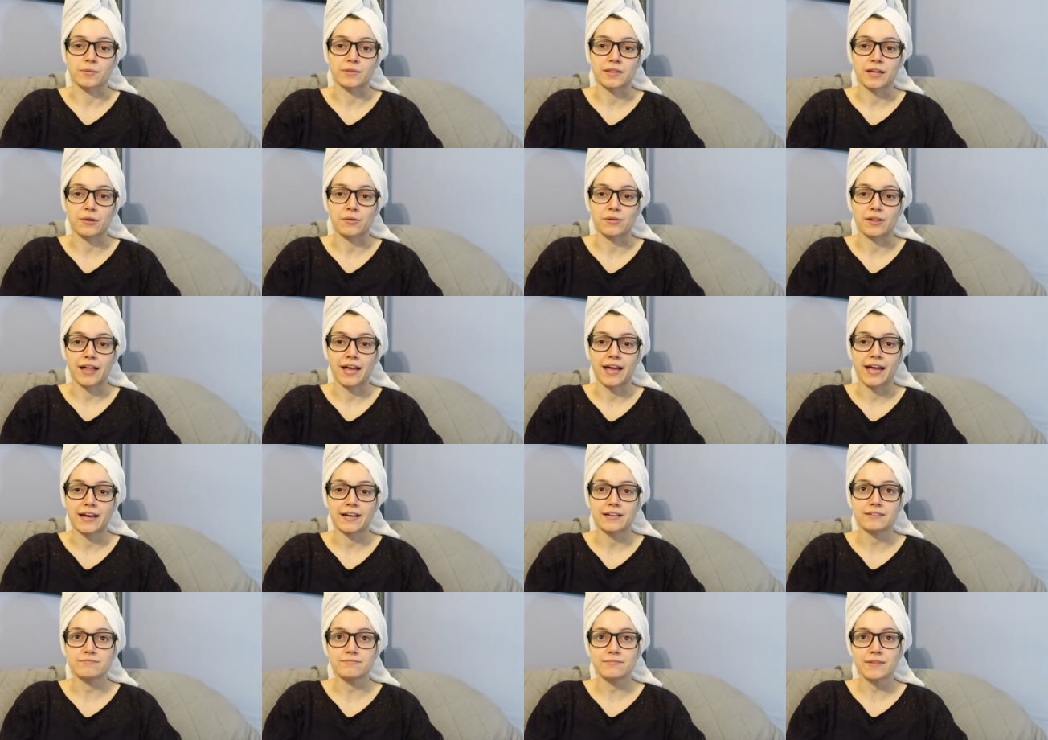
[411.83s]
but they were
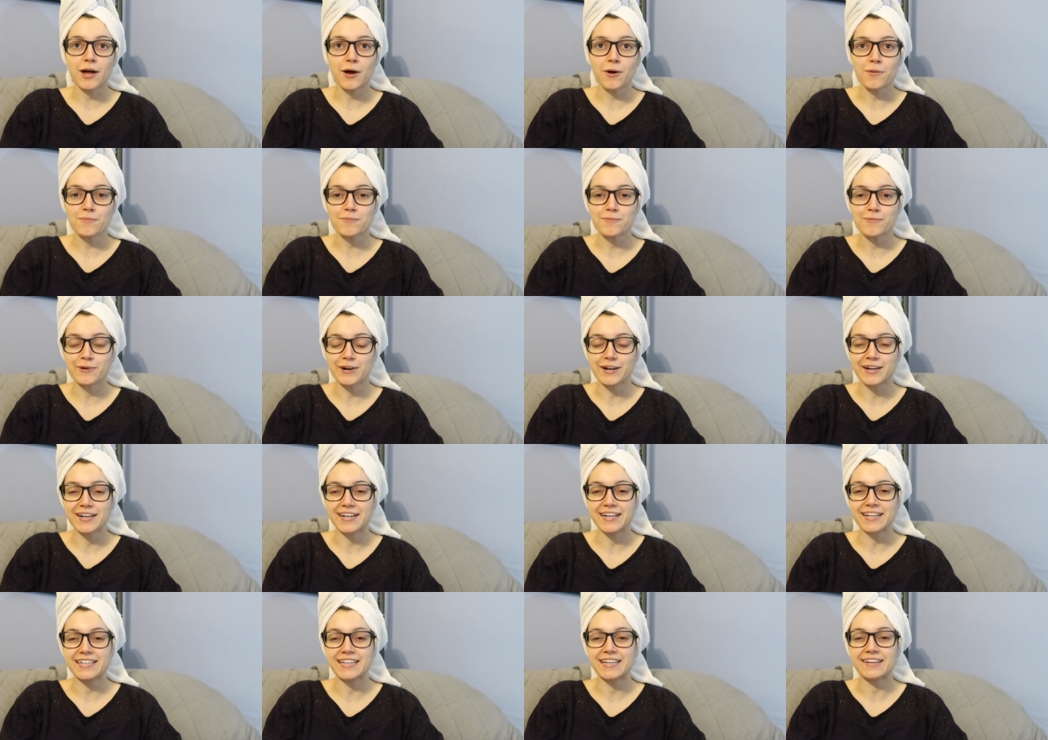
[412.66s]
like, nope, we're
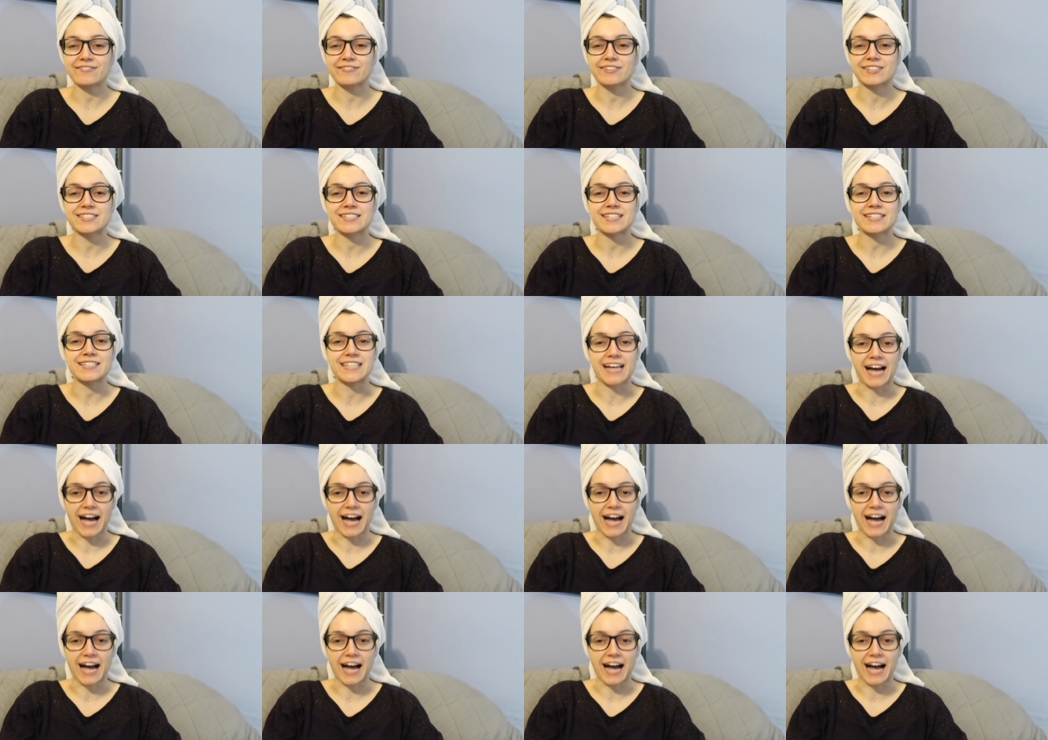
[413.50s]
gonna give it to